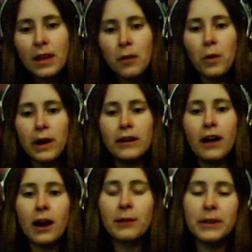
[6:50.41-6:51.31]
One,
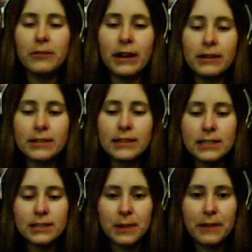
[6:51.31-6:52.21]
augment rares, and
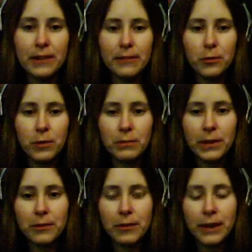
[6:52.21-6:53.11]
this is my favorite one, by
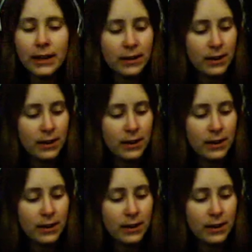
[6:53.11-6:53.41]
the way,